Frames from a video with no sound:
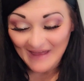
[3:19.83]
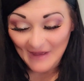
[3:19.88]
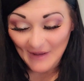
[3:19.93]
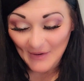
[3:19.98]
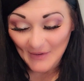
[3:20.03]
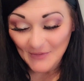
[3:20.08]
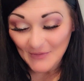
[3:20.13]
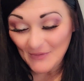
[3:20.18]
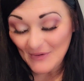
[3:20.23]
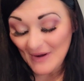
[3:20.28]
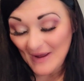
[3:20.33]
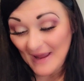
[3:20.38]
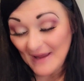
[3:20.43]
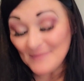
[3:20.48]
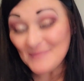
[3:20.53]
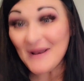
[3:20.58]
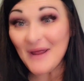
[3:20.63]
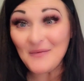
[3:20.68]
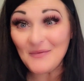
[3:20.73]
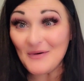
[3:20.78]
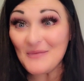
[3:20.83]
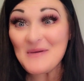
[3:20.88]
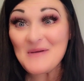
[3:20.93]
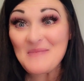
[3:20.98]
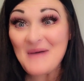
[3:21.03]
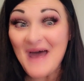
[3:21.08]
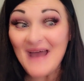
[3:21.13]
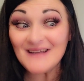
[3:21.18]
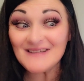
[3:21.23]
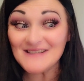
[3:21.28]
all right, but I will be
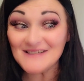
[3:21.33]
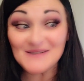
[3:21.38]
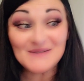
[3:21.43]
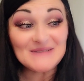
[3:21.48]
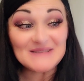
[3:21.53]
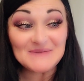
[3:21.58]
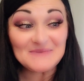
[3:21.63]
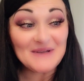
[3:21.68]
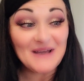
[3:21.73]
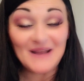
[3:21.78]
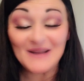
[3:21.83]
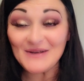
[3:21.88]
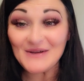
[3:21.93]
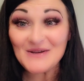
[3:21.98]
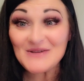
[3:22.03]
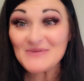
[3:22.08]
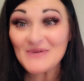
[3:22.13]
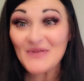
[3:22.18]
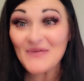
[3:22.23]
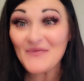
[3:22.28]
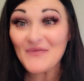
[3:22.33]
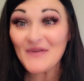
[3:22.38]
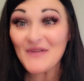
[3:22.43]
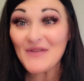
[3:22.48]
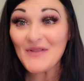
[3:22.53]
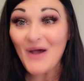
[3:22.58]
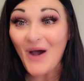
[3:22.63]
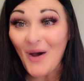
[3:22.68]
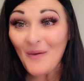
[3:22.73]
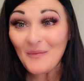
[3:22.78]
back to do some colors with the
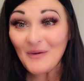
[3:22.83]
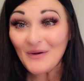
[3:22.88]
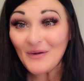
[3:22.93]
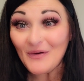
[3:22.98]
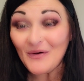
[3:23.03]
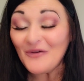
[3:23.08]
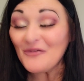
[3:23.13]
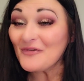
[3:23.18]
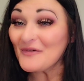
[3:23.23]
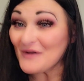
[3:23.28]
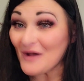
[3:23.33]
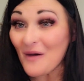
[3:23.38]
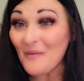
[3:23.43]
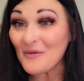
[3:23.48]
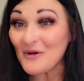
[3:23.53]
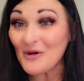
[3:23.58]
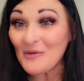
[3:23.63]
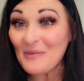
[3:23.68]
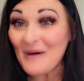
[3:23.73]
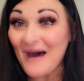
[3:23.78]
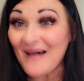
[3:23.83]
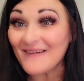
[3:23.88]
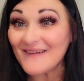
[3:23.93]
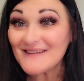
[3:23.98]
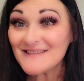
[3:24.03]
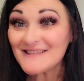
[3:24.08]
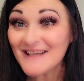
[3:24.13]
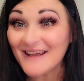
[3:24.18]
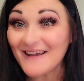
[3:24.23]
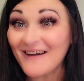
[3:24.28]
phenomenal, phenomenal
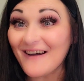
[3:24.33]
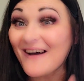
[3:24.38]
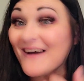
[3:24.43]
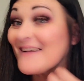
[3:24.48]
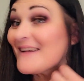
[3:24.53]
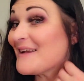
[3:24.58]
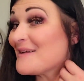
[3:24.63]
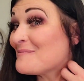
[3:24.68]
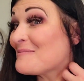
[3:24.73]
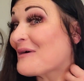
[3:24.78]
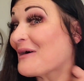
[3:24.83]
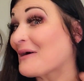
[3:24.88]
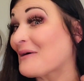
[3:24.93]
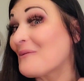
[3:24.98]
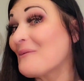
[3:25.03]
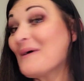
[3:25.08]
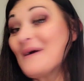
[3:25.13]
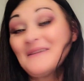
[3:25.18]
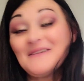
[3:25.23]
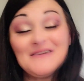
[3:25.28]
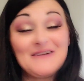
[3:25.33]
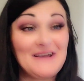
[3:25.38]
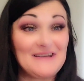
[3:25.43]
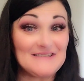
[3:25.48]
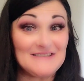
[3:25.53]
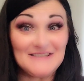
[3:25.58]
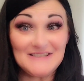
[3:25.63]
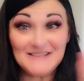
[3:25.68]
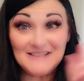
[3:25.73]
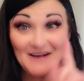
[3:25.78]
palettes I got in part one. You guys
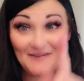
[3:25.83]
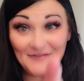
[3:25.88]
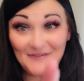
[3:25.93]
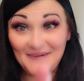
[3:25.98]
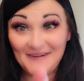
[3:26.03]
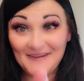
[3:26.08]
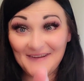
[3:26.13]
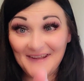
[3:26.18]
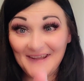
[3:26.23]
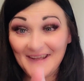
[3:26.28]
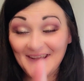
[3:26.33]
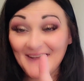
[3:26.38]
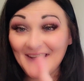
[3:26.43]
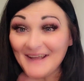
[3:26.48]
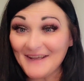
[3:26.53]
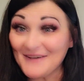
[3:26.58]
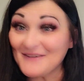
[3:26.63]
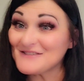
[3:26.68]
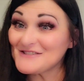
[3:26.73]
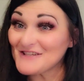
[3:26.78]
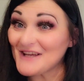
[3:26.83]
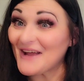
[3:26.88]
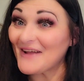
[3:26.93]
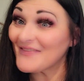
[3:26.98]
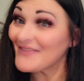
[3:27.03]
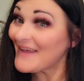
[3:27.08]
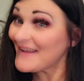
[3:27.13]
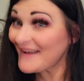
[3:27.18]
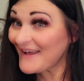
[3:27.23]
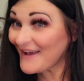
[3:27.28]
definitely, again, go check
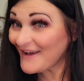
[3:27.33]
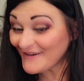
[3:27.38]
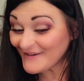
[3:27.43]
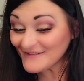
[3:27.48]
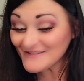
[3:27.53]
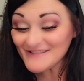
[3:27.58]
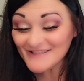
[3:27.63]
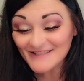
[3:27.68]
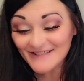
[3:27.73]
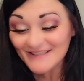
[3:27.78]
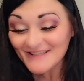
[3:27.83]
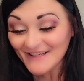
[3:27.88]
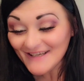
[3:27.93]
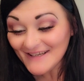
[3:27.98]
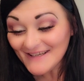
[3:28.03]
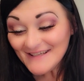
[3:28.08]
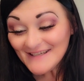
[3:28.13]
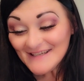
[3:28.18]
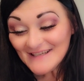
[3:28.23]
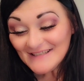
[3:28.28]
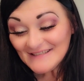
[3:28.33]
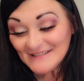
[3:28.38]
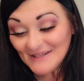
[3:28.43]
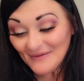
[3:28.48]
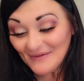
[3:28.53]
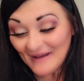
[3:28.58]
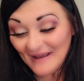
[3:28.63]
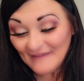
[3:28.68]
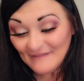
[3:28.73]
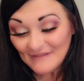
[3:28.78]
that out.
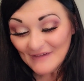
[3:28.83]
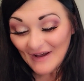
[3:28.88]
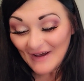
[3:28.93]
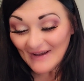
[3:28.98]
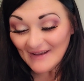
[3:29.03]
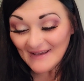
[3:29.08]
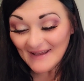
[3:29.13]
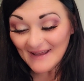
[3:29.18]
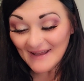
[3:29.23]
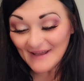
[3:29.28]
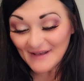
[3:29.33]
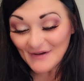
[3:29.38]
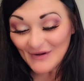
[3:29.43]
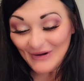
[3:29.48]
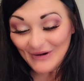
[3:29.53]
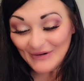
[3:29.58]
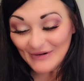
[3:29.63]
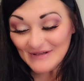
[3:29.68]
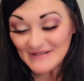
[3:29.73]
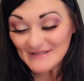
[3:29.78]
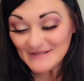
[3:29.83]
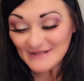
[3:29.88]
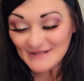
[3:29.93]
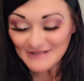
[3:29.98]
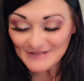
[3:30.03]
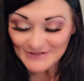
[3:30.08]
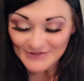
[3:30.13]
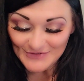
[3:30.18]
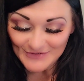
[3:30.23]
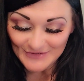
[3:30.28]
So I've got an Artist
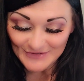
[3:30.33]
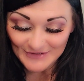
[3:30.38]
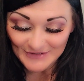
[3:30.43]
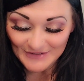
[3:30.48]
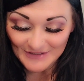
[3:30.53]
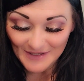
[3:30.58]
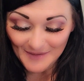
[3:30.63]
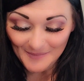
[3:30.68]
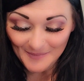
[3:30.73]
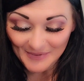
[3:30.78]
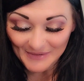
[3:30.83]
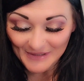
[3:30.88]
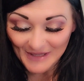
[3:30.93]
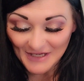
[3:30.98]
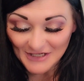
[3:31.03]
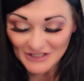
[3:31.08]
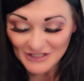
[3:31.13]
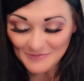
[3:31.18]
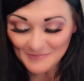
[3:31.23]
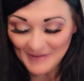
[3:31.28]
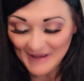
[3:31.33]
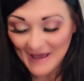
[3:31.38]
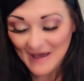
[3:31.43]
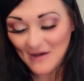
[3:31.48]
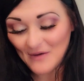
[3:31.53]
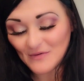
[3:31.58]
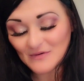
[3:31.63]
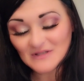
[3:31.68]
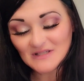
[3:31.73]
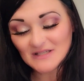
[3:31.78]
Couture Plush
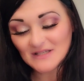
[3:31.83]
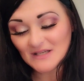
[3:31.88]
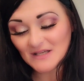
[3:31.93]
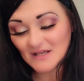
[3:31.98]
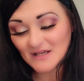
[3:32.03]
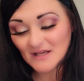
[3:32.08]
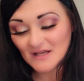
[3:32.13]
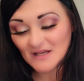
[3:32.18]
Pout